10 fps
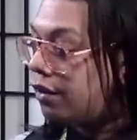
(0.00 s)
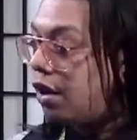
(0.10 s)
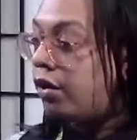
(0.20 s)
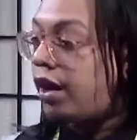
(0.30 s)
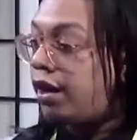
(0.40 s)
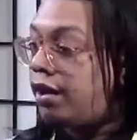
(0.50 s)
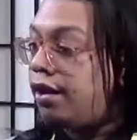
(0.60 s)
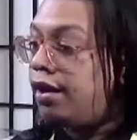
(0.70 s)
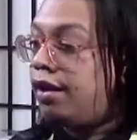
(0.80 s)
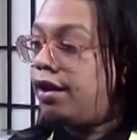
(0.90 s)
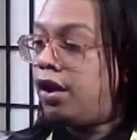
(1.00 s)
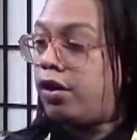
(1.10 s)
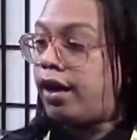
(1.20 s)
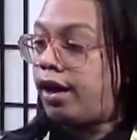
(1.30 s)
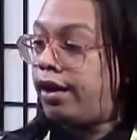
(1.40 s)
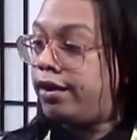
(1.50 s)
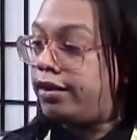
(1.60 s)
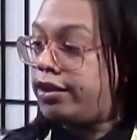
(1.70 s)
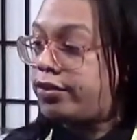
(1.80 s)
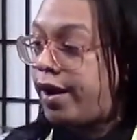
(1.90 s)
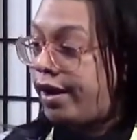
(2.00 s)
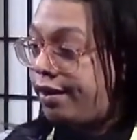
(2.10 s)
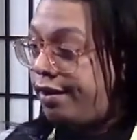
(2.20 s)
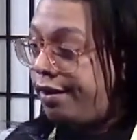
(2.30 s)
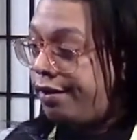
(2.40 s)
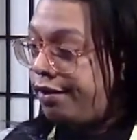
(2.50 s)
Okay. Okay. This right here.